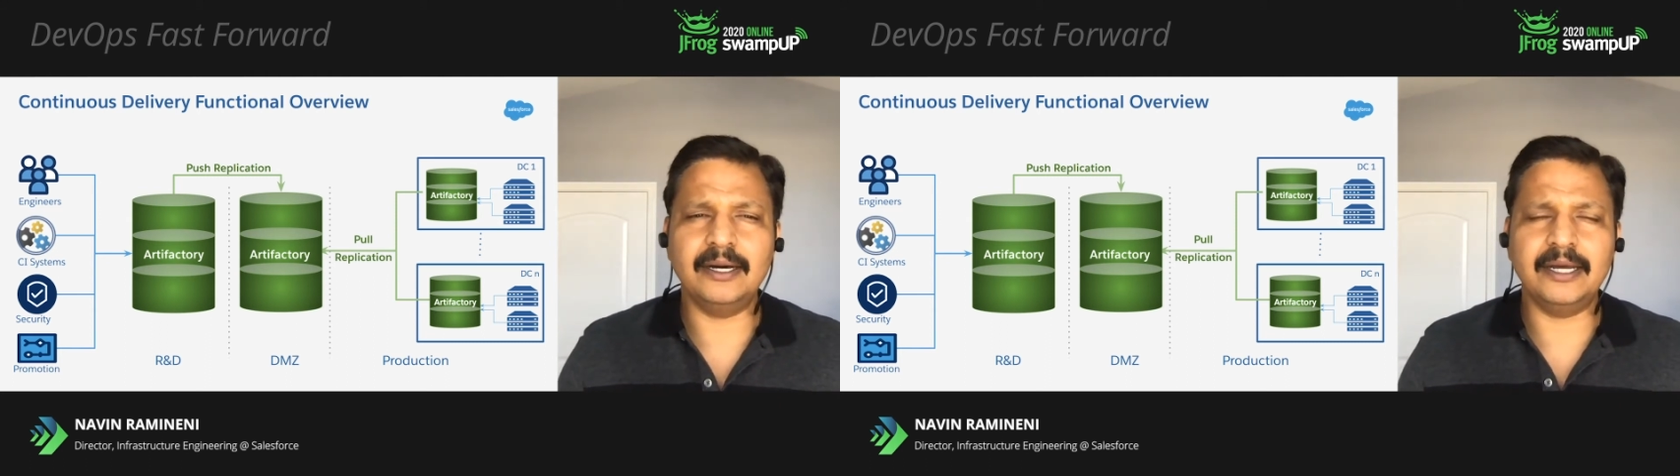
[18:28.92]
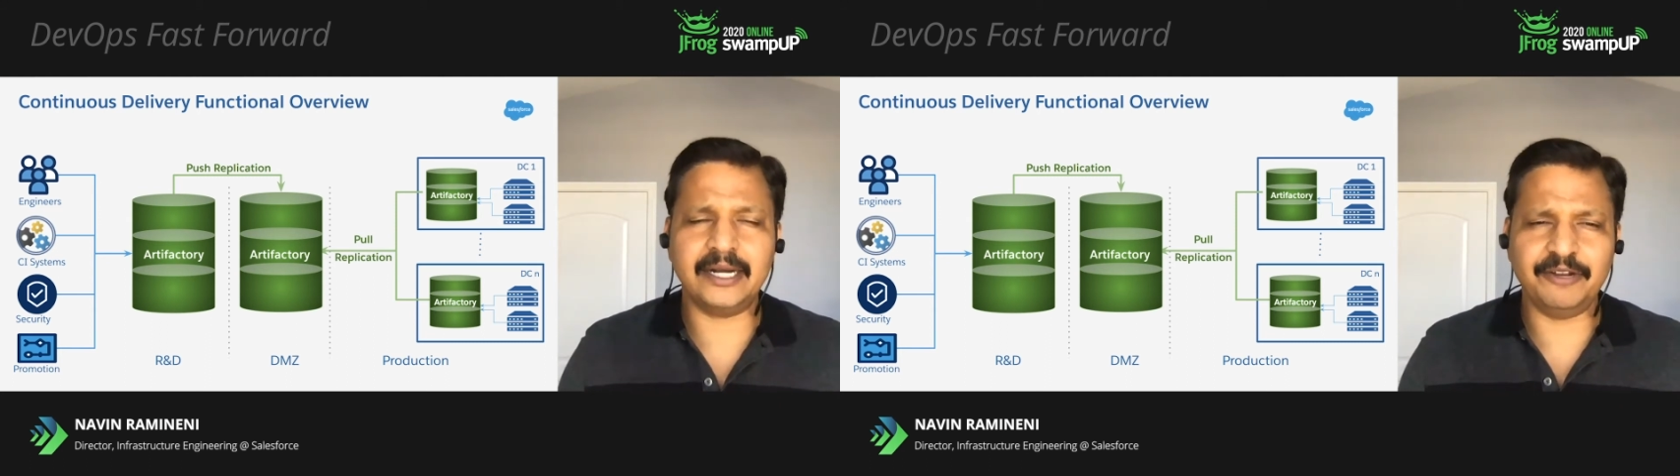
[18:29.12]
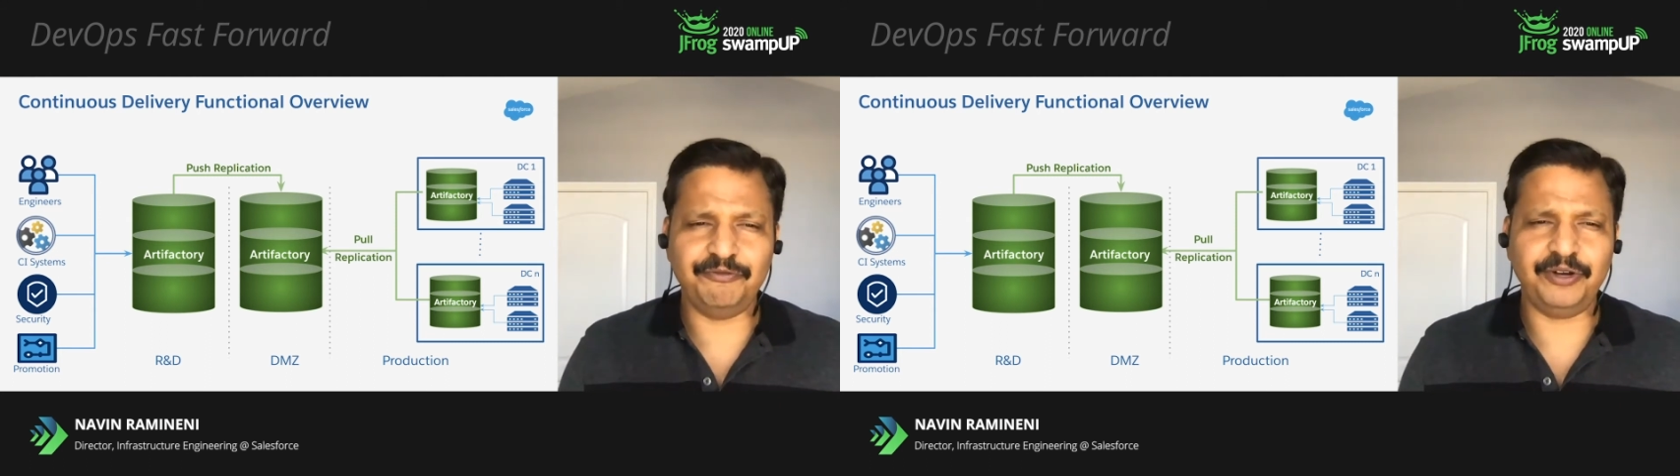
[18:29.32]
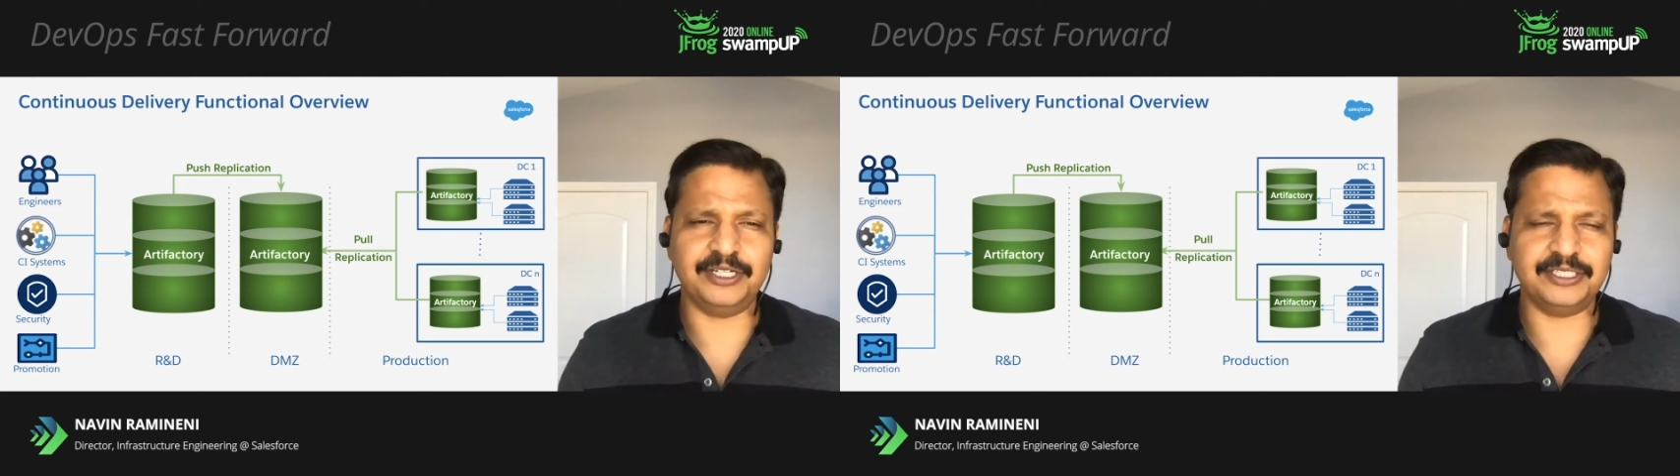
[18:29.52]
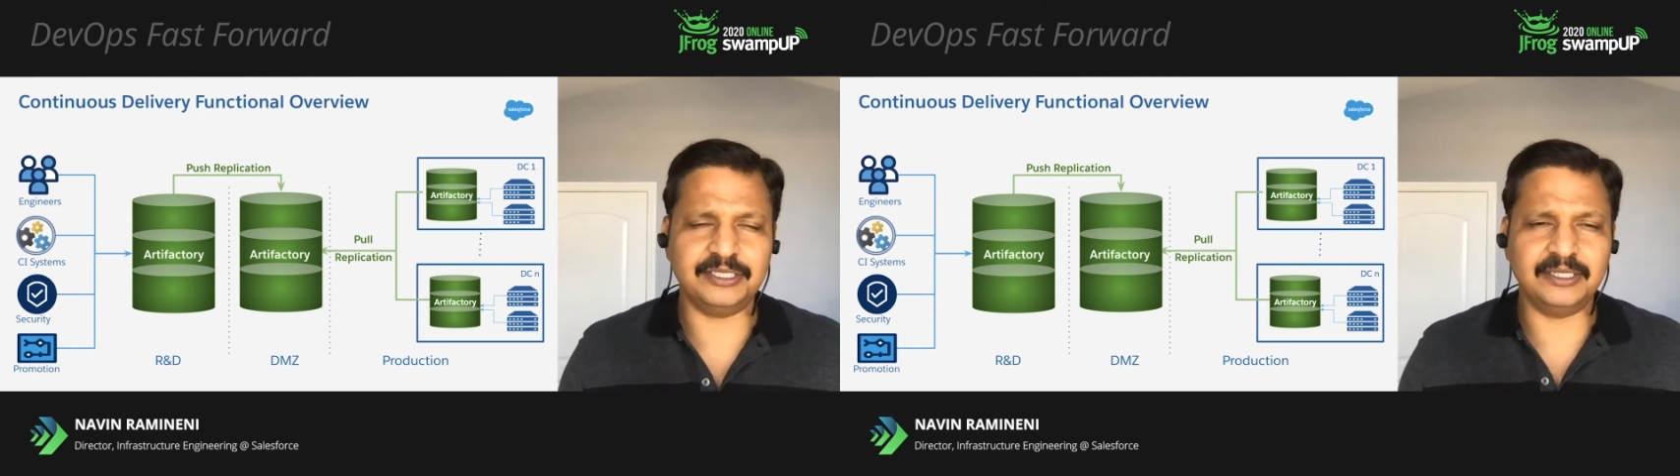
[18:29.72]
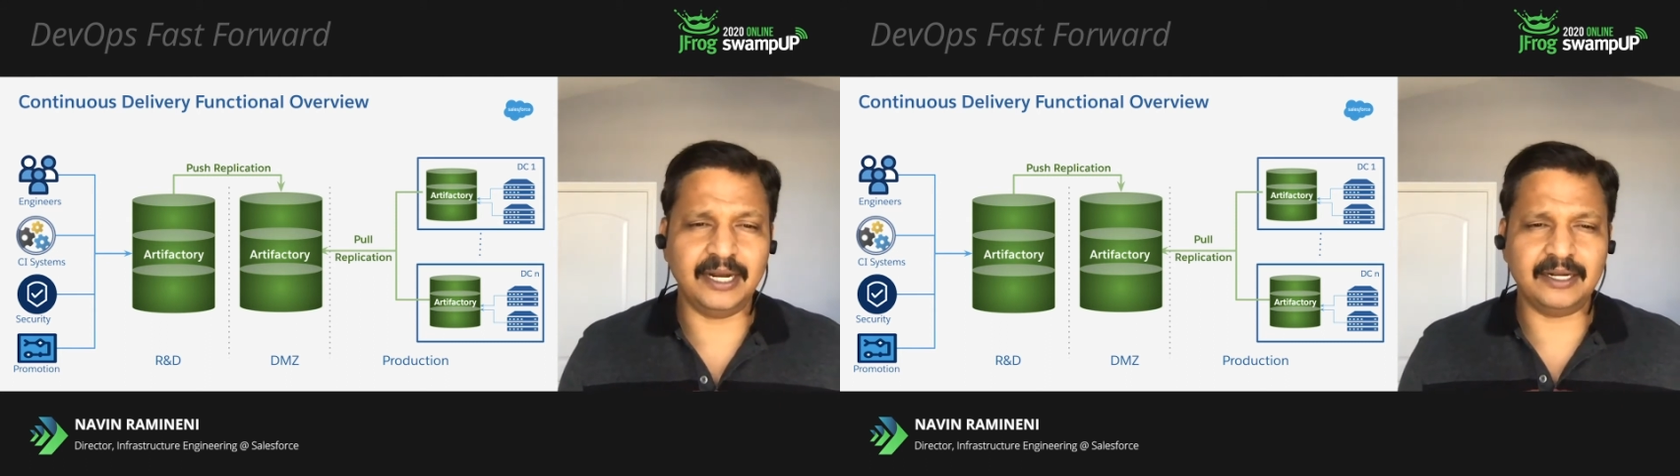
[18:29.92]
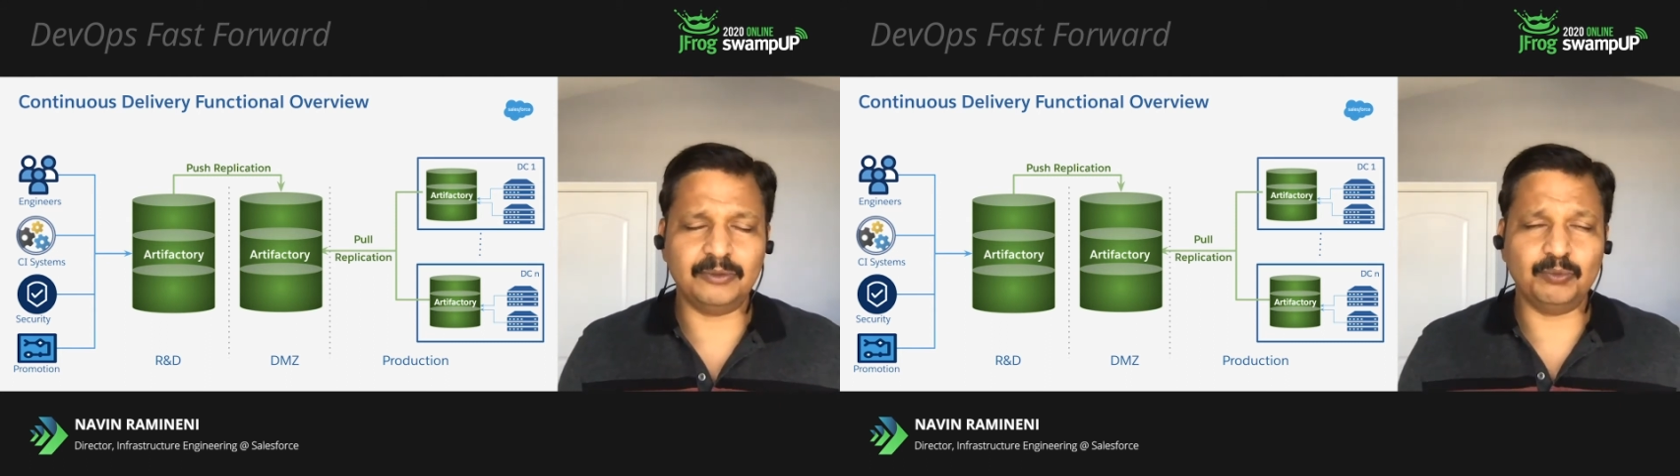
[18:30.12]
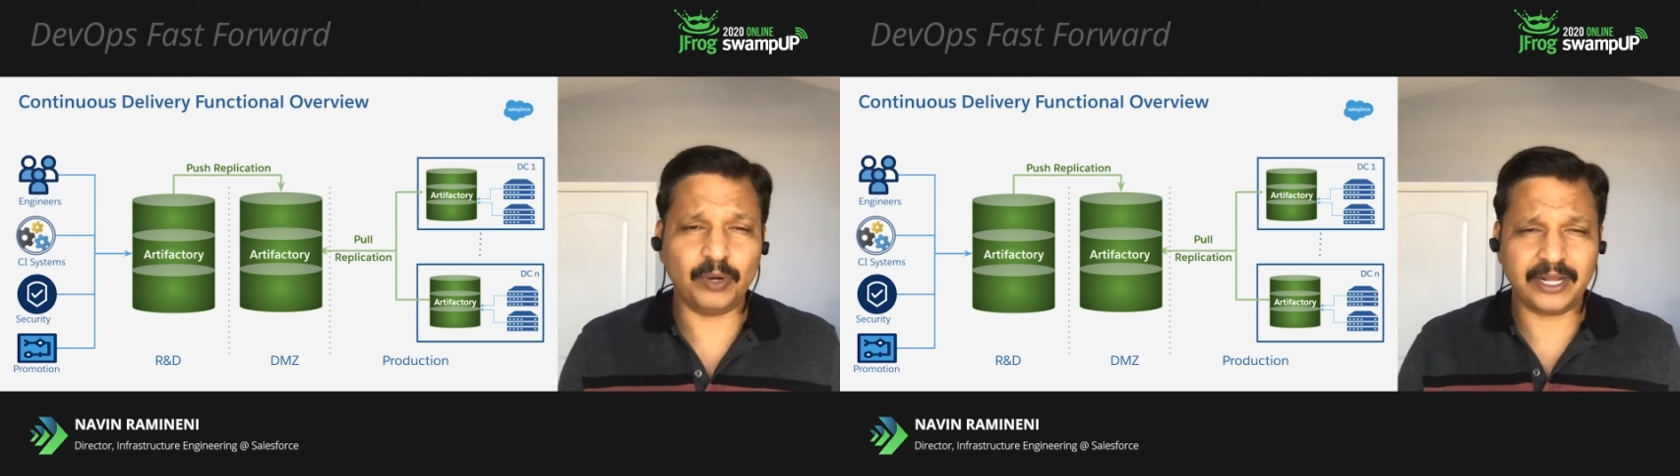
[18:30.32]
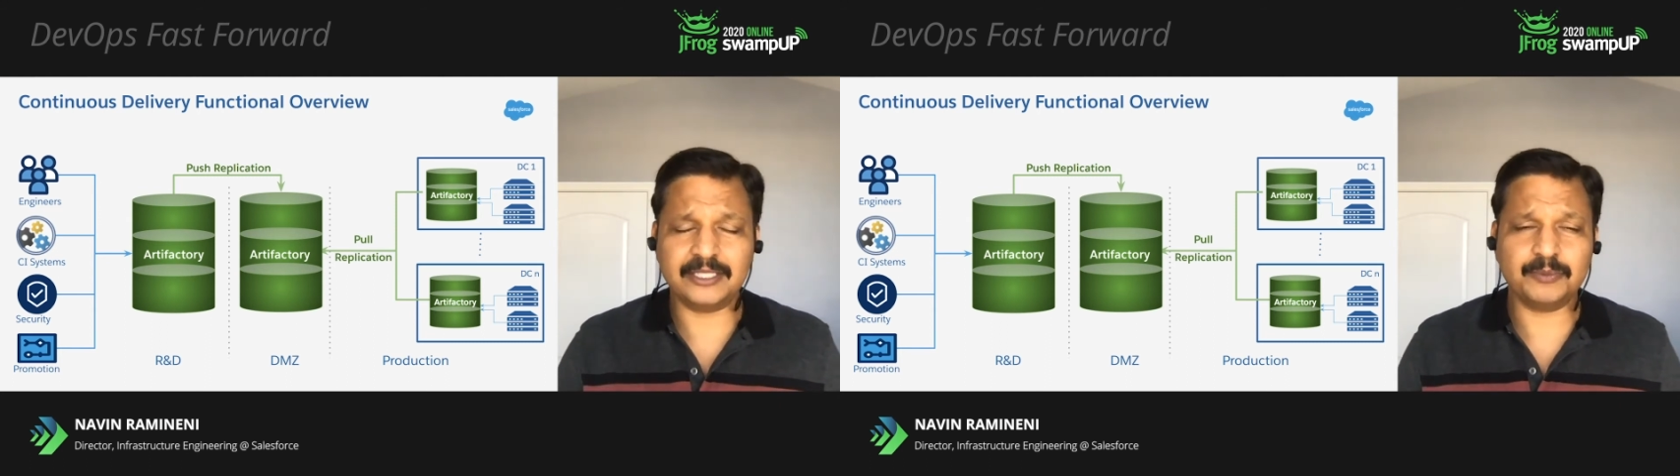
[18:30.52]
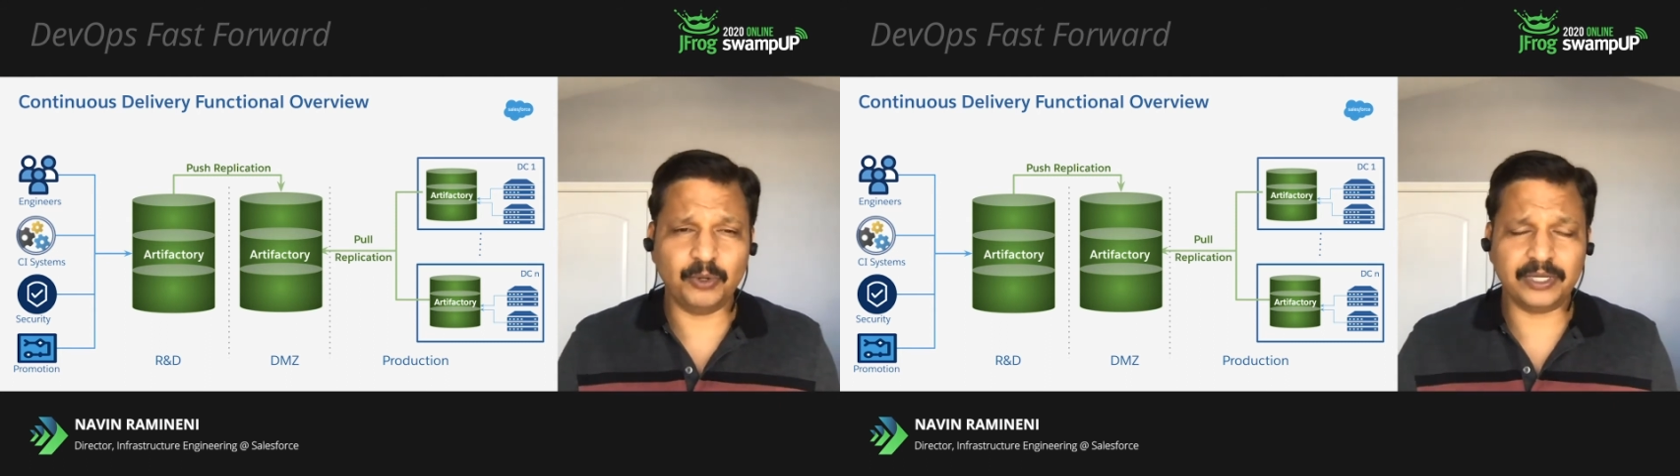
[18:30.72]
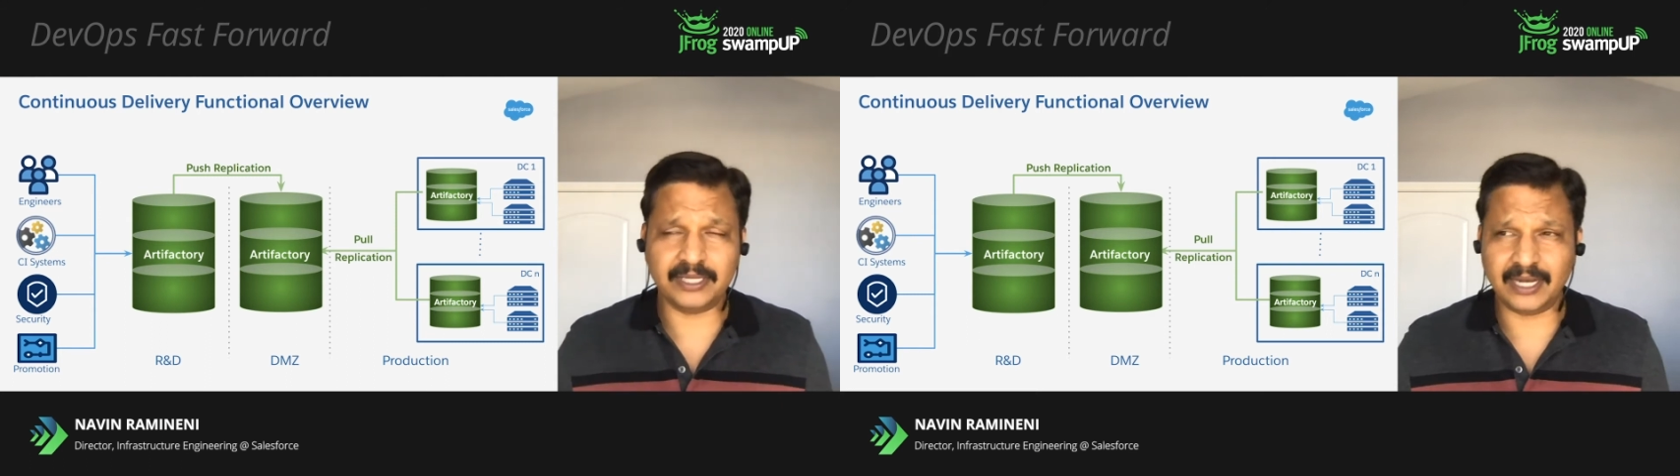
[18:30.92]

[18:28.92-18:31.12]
refresh that what I spoke in the